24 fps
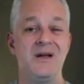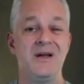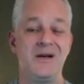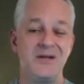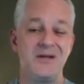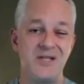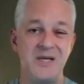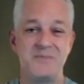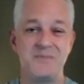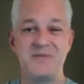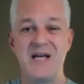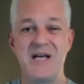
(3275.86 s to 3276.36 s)

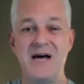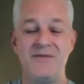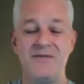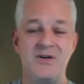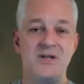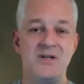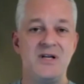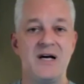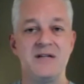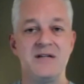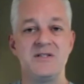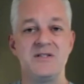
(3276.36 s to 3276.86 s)
TIPS haven't
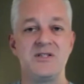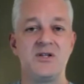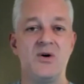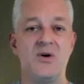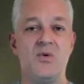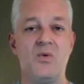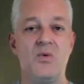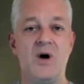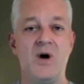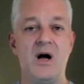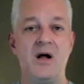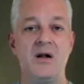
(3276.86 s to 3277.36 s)
done so
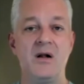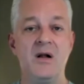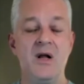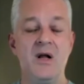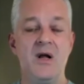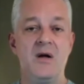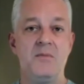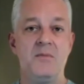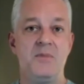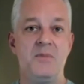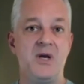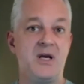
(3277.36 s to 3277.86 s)
well
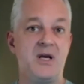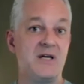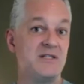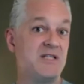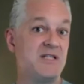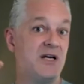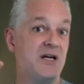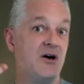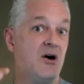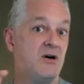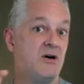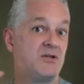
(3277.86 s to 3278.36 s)
because
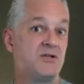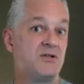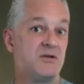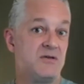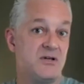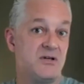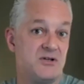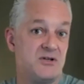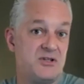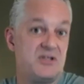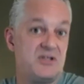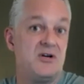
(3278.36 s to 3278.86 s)

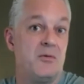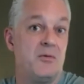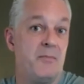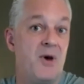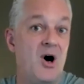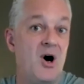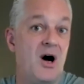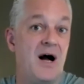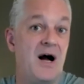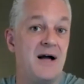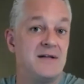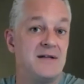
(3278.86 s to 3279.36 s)
they're still
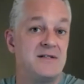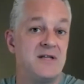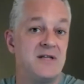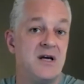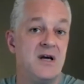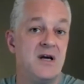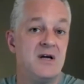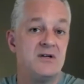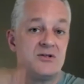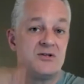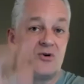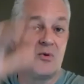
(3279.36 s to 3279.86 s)
bonds.
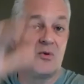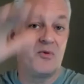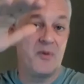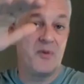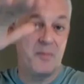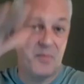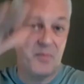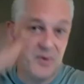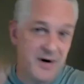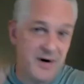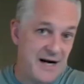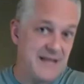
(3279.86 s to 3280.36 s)
So the
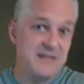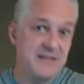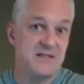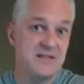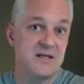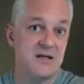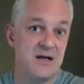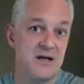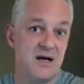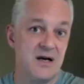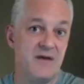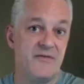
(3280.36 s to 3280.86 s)
price
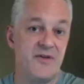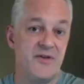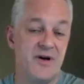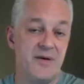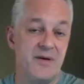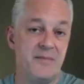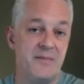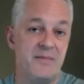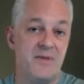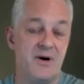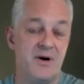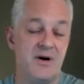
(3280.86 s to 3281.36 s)
of
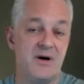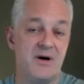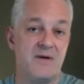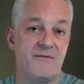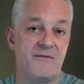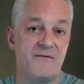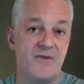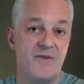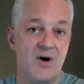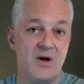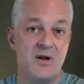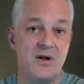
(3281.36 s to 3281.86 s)
them are
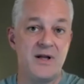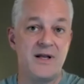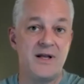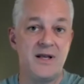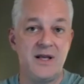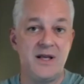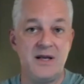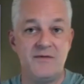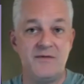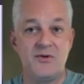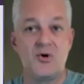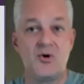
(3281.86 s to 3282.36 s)
falling,
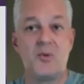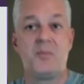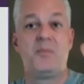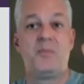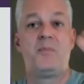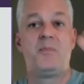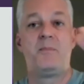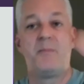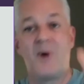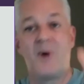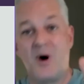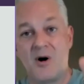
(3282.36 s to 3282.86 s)
even though
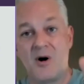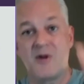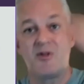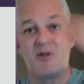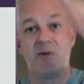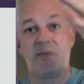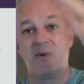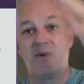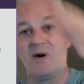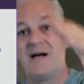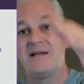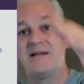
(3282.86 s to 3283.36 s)
part of the
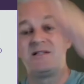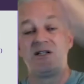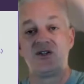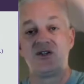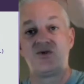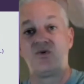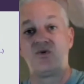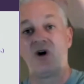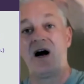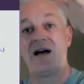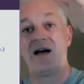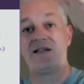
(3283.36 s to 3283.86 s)
price is
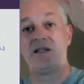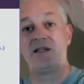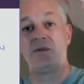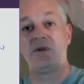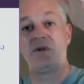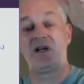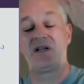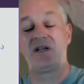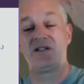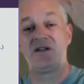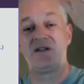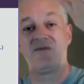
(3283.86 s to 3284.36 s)
rising
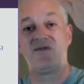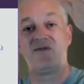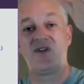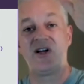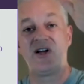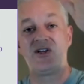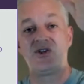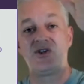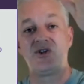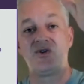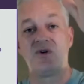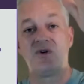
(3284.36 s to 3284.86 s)
because
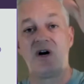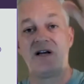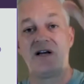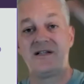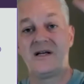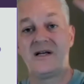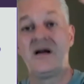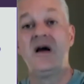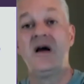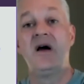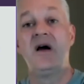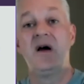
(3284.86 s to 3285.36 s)
inflation's
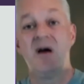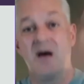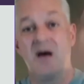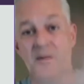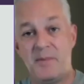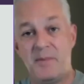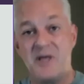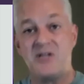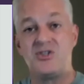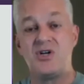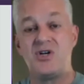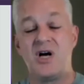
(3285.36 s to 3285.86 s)
rising. A
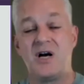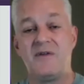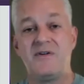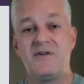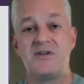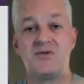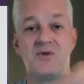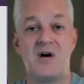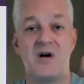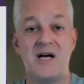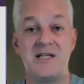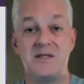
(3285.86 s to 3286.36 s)
big chunk of
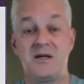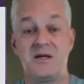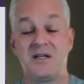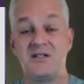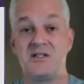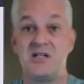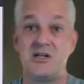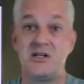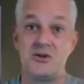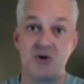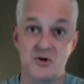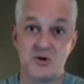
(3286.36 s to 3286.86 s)
it's rising
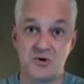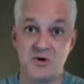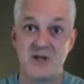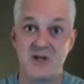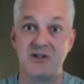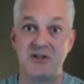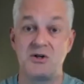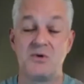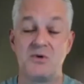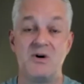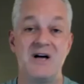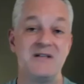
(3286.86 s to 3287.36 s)
because interest
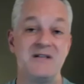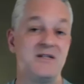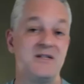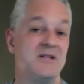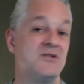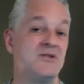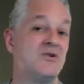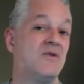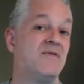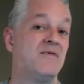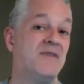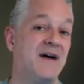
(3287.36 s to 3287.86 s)
rates are rising
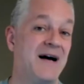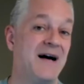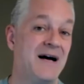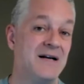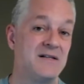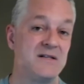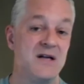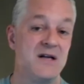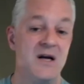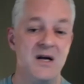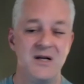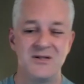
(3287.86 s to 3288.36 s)
so
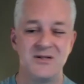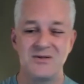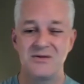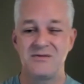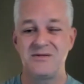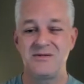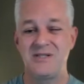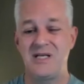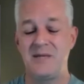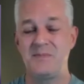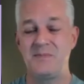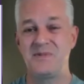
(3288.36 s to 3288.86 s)
fast. So
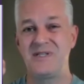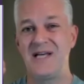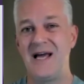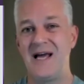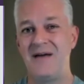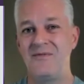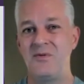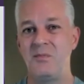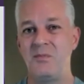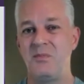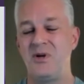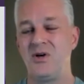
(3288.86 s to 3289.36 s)
TIPS
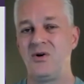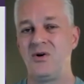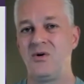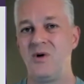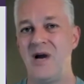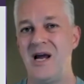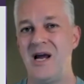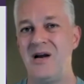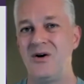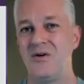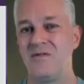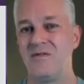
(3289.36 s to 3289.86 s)
haven't been
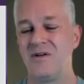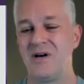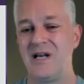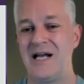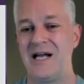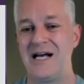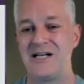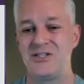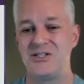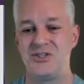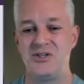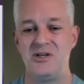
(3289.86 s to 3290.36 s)
great over the
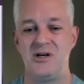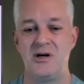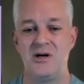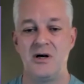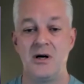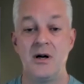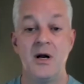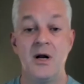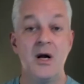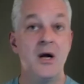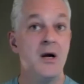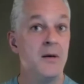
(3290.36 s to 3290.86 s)
last
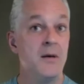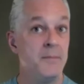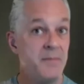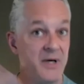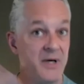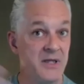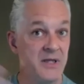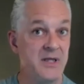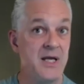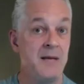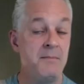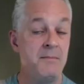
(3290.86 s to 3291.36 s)
year,
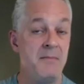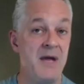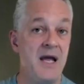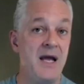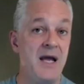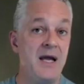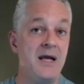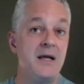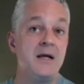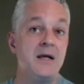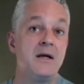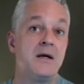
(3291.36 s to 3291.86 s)
but they
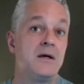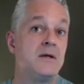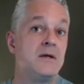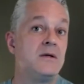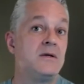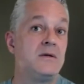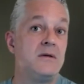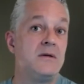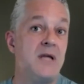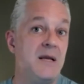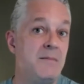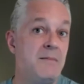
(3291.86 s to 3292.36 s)
may
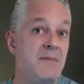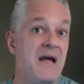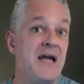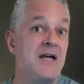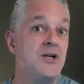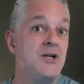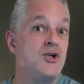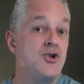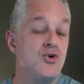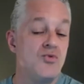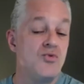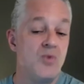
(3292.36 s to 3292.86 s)

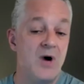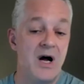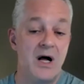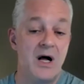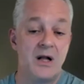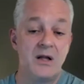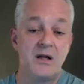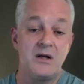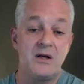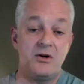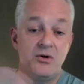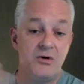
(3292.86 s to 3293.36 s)
do
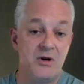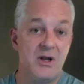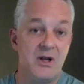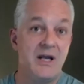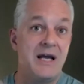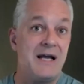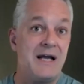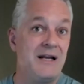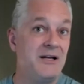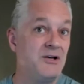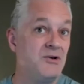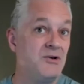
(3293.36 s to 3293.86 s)
well, and you can
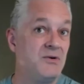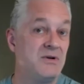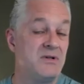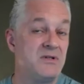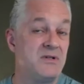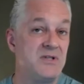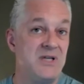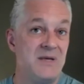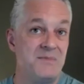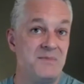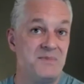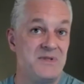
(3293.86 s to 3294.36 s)
get into a
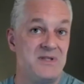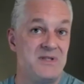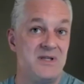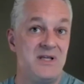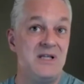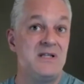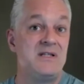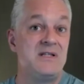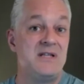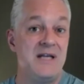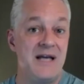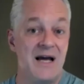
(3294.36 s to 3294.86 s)
TIPS
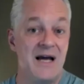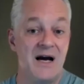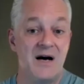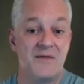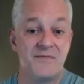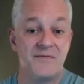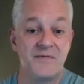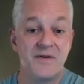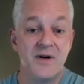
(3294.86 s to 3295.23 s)
ETF.